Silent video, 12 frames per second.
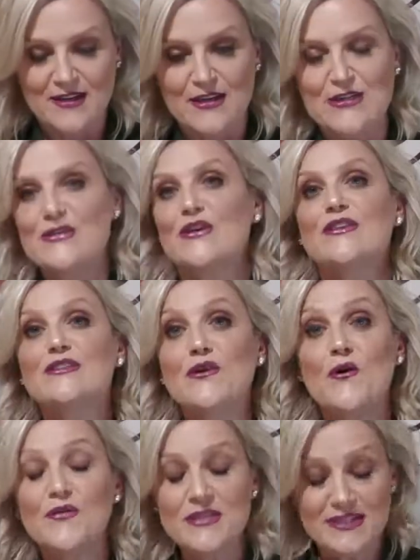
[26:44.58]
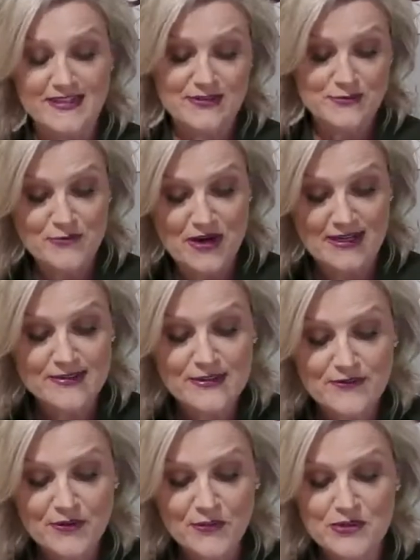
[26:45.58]
So this contest
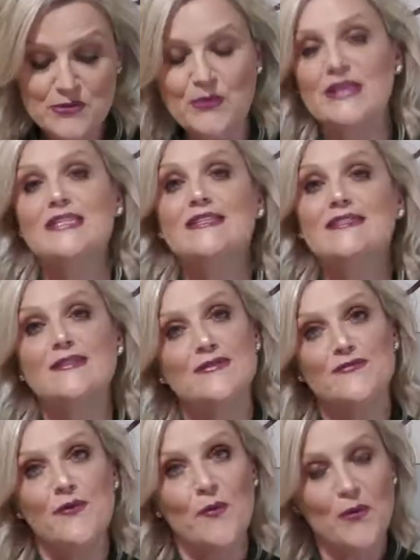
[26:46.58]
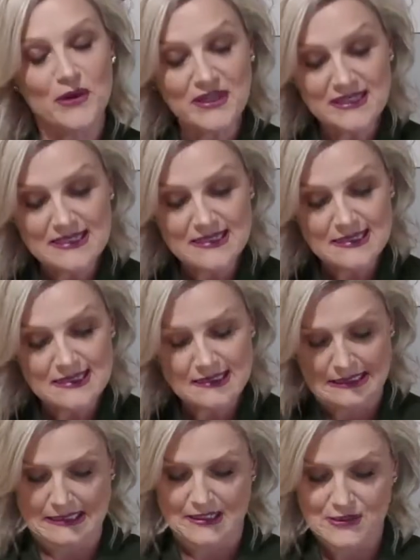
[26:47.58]
runs from the 26th of August
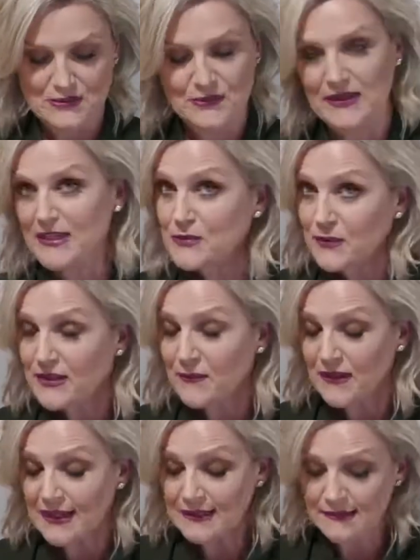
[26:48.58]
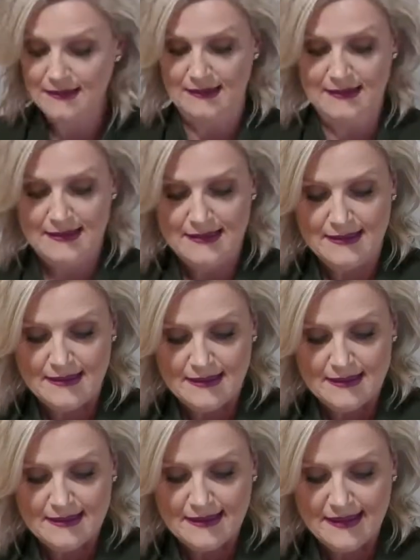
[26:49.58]
2021,
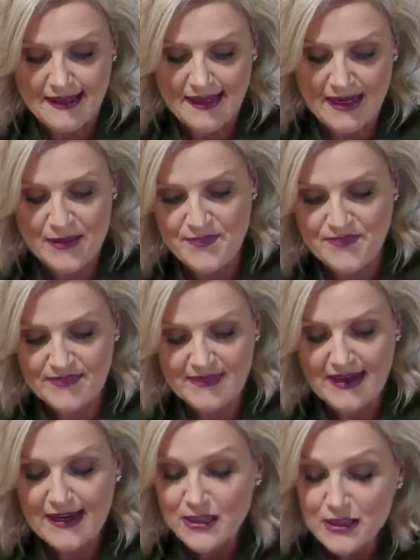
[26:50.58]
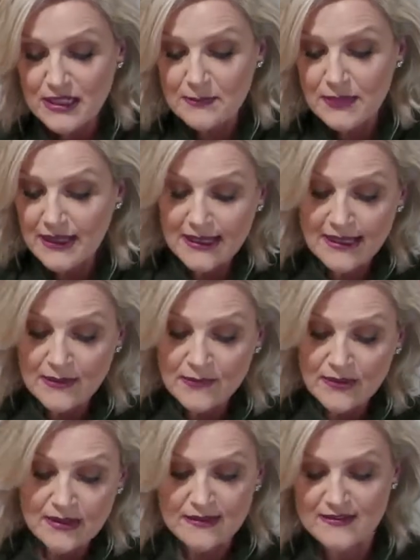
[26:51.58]
8:30
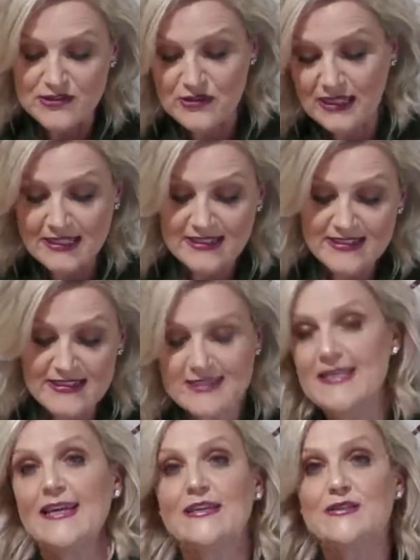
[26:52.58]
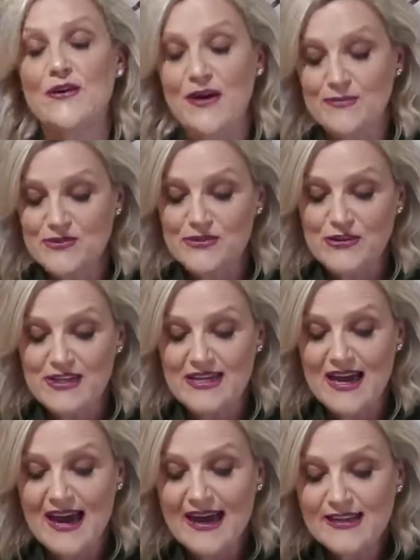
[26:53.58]
p.m. Australian Eastern Standard Time to
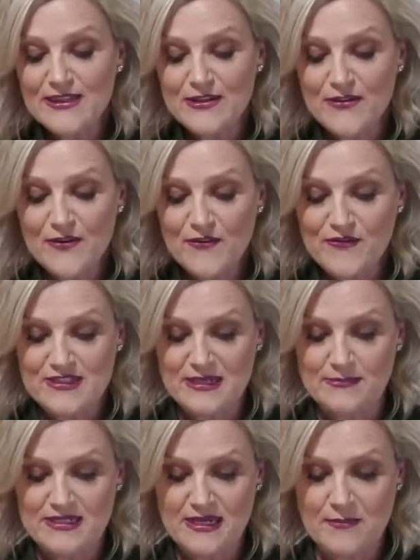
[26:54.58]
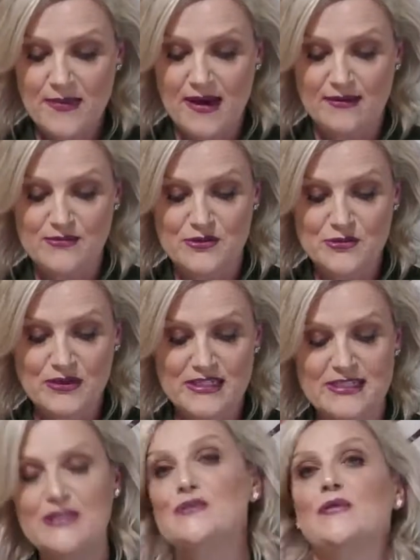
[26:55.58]
the 8th of September
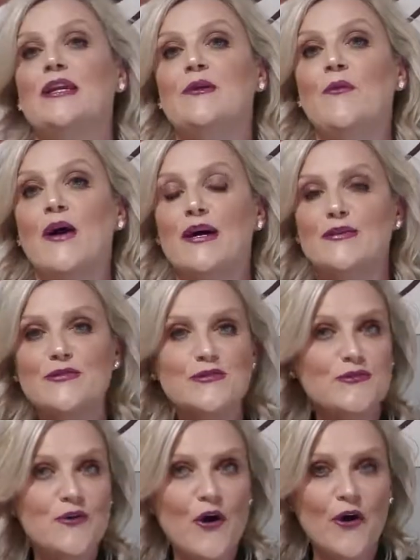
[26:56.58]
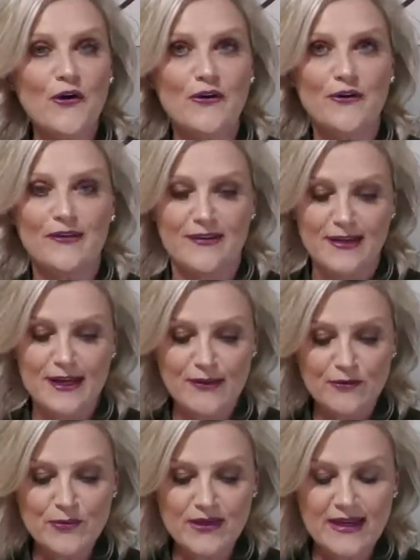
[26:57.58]
2021. So
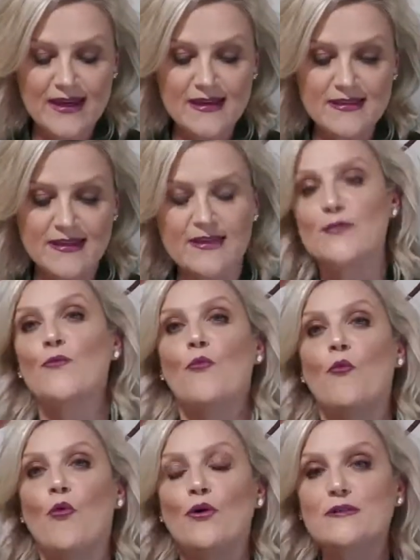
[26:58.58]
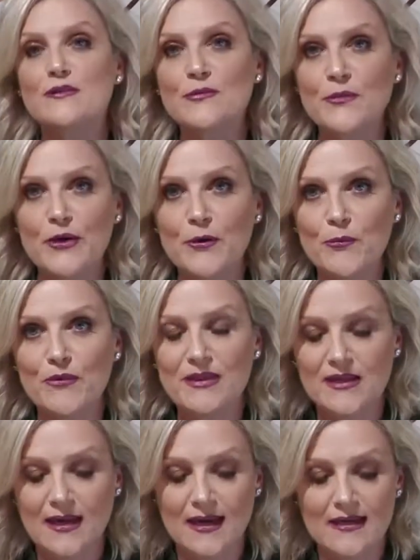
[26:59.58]
everybody out there that wants some help
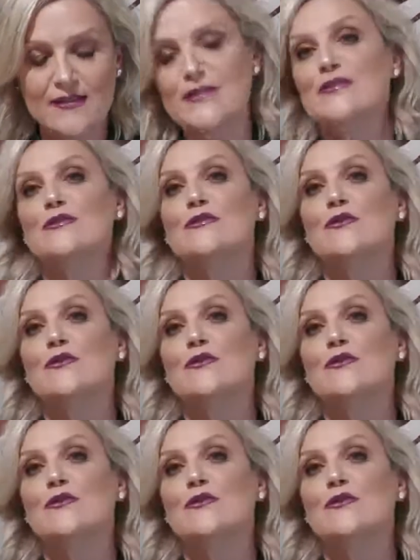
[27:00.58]
with colour, this is an